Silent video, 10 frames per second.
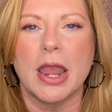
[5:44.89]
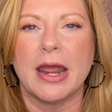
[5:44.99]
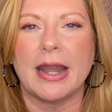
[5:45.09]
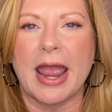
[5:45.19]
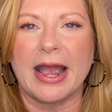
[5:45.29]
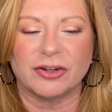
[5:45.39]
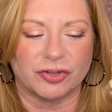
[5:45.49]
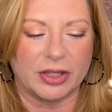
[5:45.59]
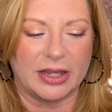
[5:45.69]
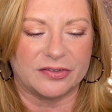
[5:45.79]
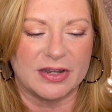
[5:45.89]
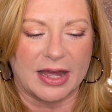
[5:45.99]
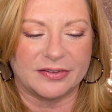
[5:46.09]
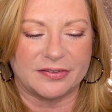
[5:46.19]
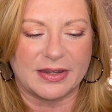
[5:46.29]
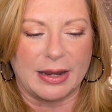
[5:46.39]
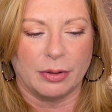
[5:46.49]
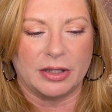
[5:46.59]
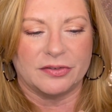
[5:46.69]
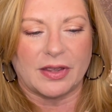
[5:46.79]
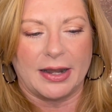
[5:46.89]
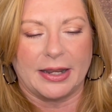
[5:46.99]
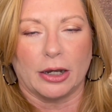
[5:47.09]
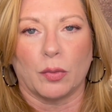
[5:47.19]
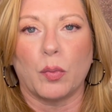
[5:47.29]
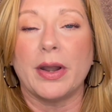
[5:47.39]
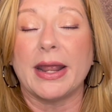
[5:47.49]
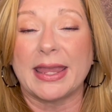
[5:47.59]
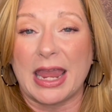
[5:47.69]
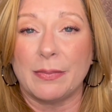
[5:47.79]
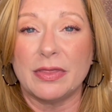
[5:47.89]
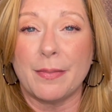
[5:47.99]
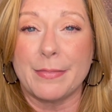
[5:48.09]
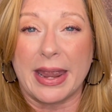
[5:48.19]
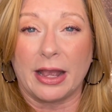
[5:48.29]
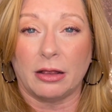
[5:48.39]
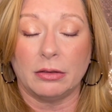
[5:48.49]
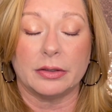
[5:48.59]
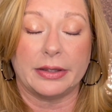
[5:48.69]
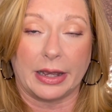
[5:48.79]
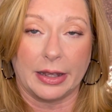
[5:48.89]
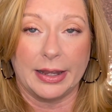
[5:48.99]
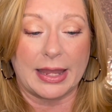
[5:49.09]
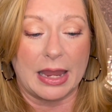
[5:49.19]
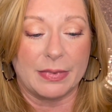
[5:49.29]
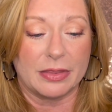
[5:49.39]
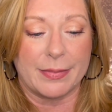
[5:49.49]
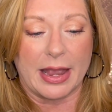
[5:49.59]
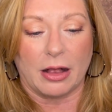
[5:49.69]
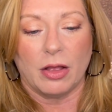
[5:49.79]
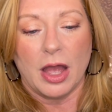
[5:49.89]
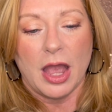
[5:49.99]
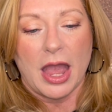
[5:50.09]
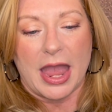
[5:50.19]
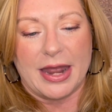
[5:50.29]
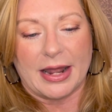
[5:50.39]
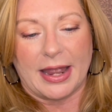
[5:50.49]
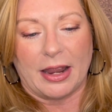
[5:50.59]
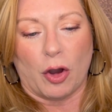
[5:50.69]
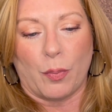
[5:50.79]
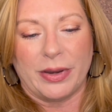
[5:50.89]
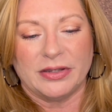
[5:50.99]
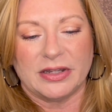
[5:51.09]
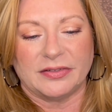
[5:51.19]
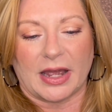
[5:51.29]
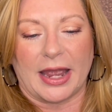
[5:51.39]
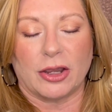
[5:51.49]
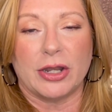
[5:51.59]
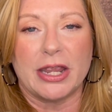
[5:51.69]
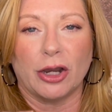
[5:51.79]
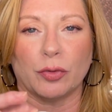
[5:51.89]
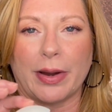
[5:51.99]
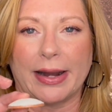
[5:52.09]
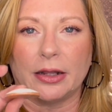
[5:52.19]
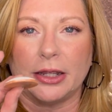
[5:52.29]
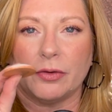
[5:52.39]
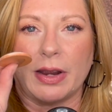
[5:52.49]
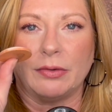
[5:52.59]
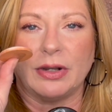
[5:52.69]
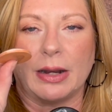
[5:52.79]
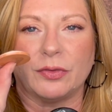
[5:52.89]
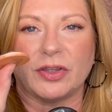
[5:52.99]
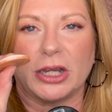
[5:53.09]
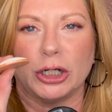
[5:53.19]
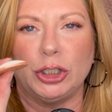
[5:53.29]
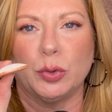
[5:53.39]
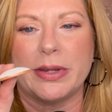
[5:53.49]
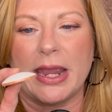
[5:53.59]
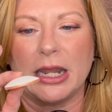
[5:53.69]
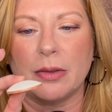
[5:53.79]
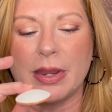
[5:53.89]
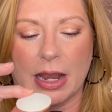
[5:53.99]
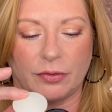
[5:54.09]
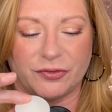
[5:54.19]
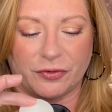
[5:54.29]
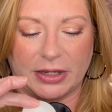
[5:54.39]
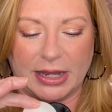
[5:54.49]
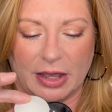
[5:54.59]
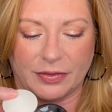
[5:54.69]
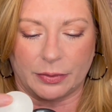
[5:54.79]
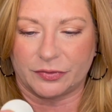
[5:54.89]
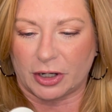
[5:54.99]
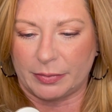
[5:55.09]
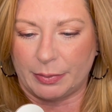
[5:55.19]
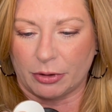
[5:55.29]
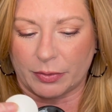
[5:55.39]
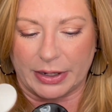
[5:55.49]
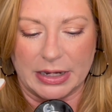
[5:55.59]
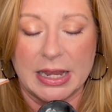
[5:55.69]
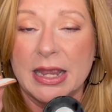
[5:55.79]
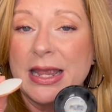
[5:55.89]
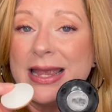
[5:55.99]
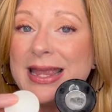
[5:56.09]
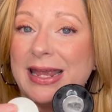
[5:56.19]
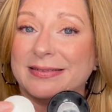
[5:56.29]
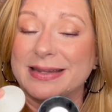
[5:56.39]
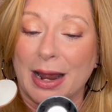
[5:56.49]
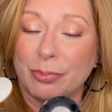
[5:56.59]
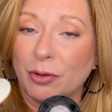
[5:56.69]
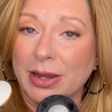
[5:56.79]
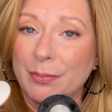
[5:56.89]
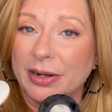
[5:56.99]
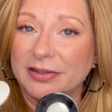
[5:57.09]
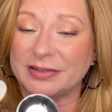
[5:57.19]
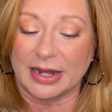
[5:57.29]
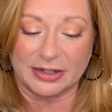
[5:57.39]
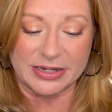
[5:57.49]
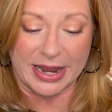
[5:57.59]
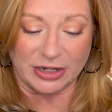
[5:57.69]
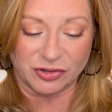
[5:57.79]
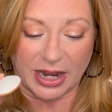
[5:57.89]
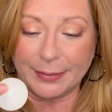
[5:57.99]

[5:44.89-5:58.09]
It actually is not stable inside of here. When it came in the mail, it came in the mail, and I opened it, I could hear it rattling around, and I was like, are you kidding me? I was freaking out that it was going to be broken. It's not broken, but it's not attached.